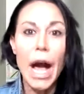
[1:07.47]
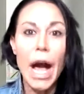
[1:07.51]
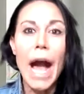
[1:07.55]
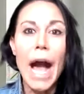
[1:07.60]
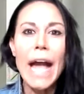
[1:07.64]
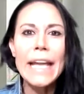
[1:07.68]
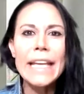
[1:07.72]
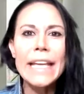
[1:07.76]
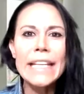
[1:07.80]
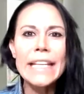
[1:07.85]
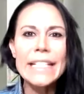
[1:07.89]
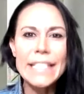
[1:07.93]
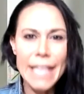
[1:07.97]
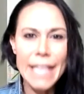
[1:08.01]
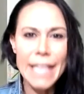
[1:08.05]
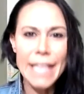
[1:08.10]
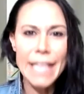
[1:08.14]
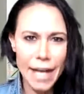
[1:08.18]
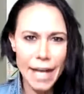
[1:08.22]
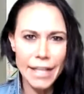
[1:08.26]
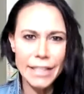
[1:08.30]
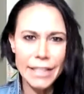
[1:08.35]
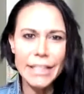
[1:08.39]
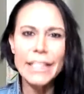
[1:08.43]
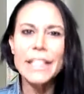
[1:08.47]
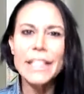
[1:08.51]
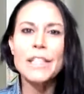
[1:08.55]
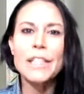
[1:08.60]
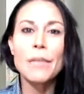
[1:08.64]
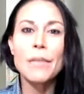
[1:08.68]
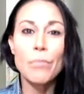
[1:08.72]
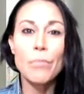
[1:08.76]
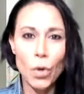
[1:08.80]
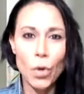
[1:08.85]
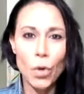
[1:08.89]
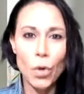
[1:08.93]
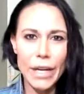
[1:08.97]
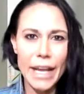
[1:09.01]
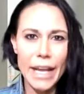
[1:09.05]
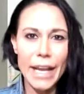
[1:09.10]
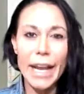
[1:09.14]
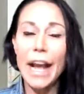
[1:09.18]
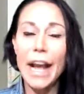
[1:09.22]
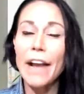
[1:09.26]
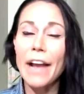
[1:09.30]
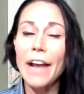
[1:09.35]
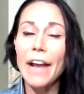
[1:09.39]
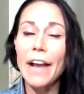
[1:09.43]
I can tell in the morning.
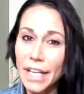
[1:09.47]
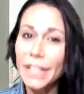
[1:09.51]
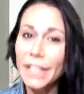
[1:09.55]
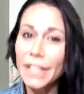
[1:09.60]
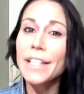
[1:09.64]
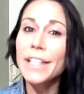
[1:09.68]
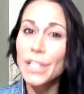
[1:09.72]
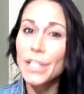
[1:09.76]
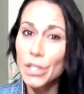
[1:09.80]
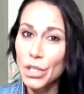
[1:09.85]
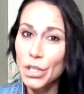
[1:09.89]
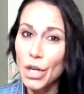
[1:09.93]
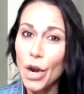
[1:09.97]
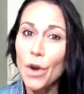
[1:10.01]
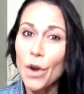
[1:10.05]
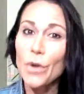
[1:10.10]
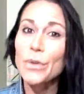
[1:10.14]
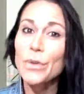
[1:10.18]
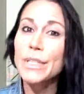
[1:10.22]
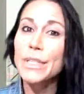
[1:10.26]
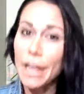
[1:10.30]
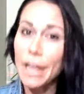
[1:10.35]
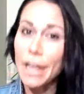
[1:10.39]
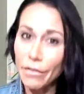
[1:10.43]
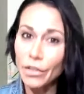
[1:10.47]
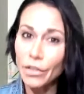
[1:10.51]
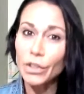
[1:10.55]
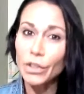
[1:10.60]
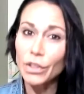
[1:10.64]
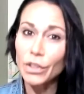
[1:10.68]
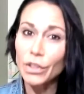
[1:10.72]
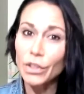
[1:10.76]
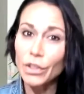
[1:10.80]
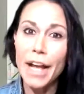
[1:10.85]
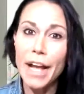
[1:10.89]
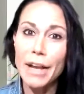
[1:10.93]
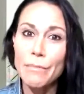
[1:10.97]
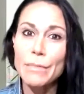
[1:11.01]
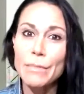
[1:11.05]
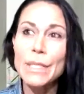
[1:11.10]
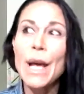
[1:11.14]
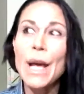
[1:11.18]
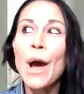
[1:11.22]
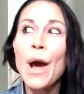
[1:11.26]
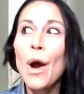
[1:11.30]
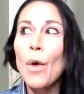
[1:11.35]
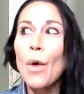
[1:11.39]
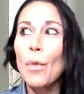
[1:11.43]
I've done this show several times
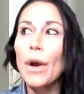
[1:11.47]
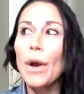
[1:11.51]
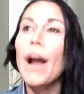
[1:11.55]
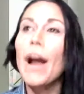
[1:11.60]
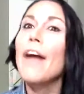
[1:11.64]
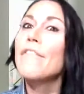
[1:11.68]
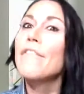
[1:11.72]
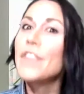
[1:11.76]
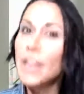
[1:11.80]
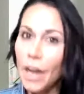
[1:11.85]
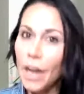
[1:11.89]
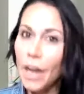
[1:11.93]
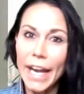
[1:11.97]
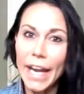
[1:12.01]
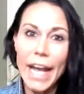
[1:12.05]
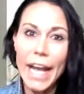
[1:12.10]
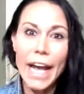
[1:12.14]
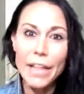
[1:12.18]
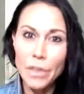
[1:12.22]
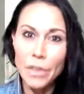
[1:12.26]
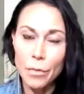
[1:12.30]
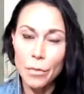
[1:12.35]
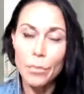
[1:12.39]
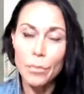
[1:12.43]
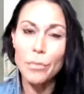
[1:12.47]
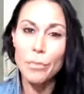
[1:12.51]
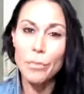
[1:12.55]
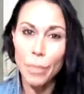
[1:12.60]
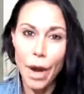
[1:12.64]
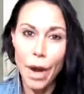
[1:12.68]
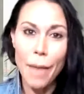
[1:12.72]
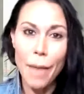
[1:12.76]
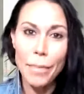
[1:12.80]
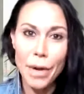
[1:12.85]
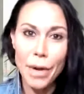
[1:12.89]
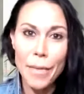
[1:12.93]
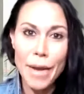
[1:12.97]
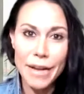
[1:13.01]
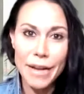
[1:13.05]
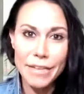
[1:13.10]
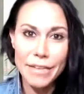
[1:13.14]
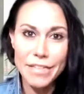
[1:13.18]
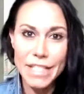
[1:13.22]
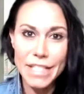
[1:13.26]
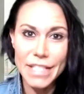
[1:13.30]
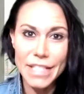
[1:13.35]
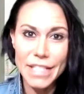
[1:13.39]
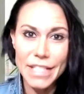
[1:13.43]
where I've not had the proper amount
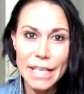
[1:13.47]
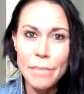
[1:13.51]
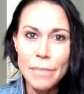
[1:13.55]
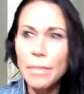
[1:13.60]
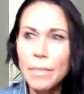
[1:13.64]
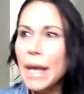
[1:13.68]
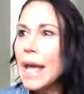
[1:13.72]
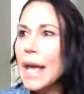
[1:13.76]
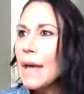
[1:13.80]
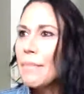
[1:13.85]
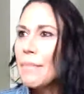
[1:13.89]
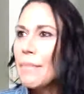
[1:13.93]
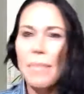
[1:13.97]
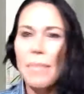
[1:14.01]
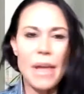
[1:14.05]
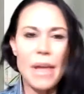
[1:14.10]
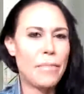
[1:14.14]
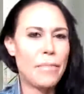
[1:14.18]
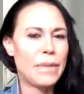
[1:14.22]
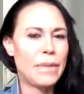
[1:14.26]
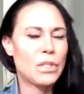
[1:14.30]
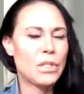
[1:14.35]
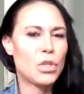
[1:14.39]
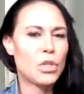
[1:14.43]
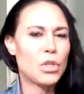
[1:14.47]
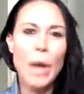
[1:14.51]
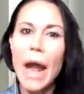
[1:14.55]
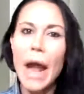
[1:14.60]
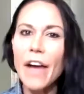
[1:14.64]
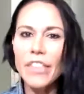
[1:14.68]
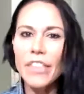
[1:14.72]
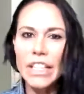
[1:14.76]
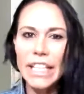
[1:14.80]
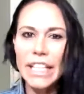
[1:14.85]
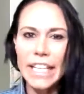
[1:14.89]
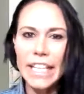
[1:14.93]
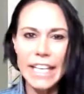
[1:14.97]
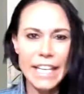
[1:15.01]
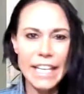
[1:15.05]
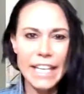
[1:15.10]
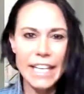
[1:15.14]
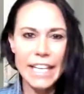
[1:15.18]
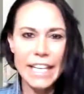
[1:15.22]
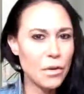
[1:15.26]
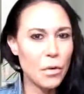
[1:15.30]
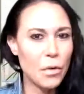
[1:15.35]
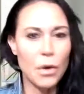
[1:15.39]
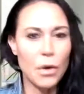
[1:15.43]
of sleep. Maybe I've been
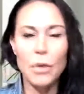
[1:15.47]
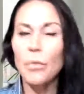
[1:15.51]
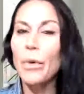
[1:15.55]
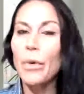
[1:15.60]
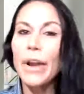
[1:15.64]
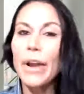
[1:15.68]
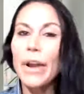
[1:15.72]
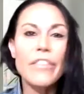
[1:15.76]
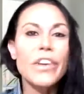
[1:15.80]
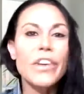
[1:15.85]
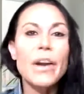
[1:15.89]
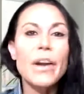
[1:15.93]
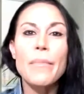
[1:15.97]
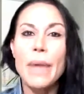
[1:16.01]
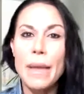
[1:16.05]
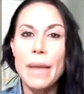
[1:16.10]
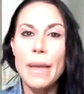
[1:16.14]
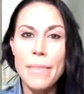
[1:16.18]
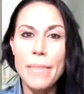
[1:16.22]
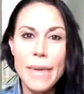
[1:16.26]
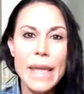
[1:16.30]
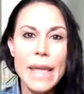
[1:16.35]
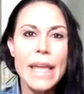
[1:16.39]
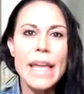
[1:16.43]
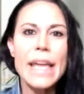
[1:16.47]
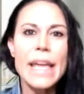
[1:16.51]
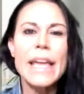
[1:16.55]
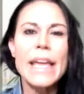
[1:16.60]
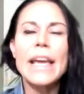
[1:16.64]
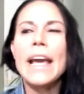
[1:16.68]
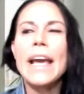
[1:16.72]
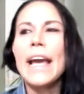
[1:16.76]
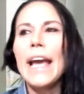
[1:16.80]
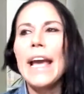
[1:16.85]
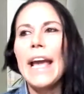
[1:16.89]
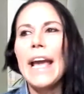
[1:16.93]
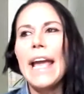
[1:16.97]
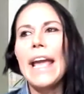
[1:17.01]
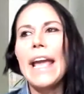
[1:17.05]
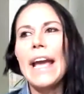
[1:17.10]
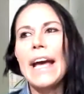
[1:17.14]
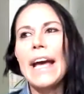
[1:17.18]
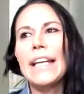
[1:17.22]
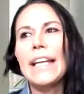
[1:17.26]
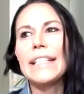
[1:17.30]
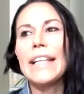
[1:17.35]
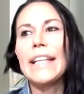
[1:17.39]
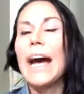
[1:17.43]
traveling or whatever it may be.
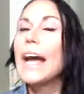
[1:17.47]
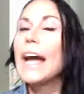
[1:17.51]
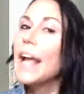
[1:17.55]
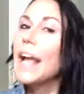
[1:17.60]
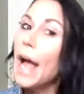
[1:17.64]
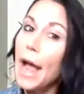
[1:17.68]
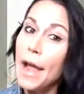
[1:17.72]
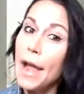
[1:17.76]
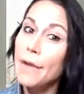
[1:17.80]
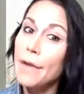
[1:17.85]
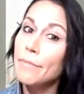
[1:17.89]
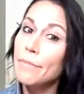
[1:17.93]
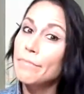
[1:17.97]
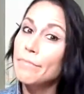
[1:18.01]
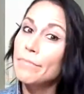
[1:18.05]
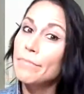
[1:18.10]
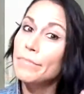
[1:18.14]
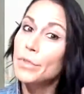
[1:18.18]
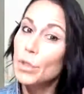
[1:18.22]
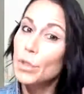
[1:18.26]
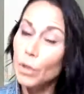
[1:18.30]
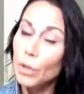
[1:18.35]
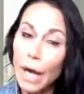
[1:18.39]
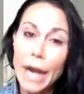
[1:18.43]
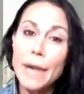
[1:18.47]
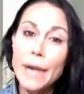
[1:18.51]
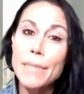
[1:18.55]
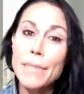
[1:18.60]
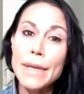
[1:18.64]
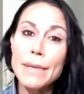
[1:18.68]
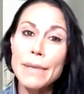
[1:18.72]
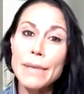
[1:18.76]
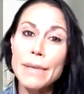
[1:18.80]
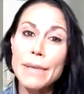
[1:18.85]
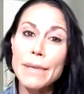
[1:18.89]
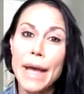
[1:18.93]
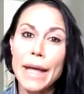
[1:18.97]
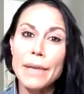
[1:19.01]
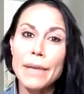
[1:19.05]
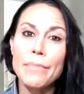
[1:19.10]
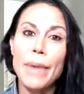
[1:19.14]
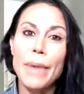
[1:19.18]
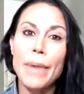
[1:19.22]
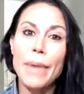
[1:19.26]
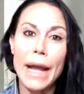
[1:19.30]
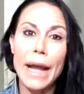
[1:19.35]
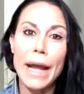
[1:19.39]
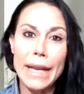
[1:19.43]
And I try to be in bed
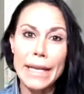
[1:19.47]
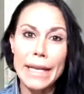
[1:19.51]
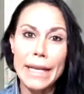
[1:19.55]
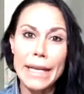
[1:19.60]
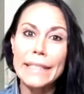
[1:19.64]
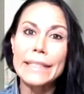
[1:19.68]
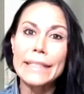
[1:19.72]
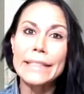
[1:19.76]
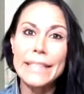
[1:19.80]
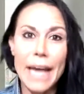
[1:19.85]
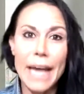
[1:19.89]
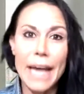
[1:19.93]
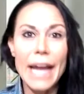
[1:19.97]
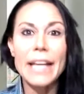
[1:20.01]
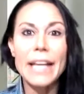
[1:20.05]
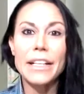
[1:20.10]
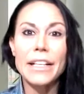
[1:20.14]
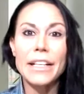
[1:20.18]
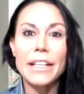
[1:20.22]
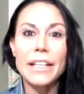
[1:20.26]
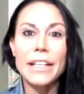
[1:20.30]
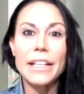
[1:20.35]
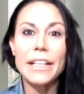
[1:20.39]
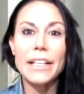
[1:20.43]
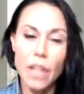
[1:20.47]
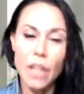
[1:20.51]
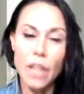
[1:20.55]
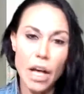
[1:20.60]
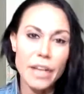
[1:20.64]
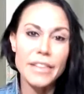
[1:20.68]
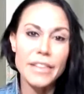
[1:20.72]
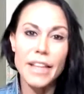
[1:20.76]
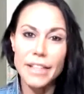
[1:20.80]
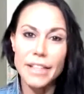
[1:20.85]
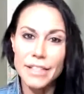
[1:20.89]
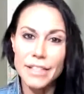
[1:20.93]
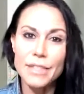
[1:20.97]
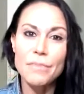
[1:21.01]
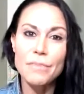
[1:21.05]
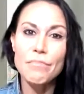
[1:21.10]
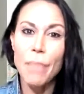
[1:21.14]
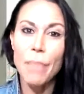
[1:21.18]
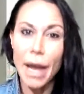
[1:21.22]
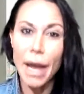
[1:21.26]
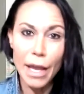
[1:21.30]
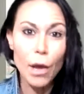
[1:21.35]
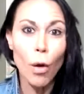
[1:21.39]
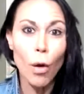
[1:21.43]
by 9 o'clock. That's
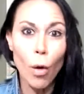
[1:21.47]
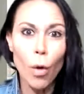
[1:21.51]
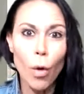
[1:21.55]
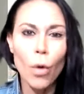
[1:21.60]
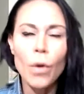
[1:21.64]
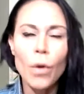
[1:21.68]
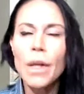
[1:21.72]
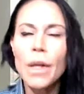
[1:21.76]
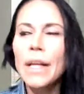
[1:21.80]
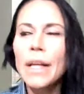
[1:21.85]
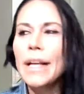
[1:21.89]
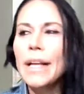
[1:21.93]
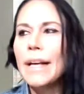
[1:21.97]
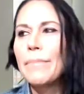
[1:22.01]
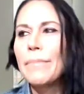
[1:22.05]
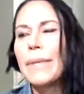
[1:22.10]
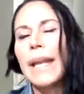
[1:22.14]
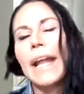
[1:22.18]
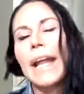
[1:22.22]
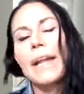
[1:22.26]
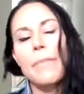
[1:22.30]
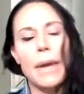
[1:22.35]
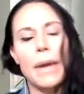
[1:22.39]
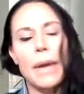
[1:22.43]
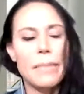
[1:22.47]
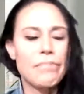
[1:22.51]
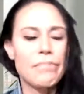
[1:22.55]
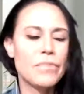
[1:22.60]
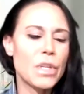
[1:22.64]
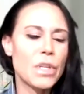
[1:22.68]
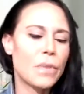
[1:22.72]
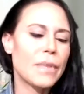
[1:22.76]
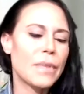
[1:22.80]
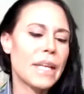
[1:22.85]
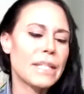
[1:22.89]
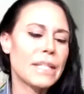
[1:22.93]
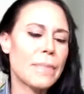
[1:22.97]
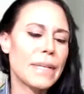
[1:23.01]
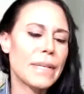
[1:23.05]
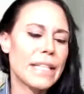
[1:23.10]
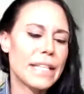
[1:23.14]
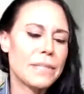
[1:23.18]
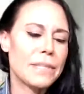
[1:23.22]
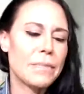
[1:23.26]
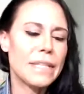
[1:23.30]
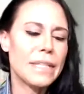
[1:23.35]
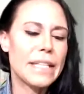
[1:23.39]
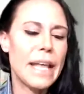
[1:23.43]
my goal. But anyway, so that's my
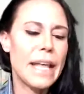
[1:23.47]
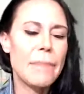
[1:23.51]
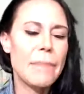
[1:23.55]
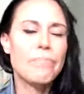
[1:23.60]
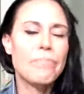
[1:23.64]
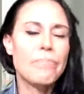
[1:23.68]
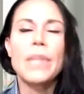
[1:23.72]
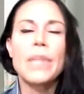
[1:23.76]
testament to that.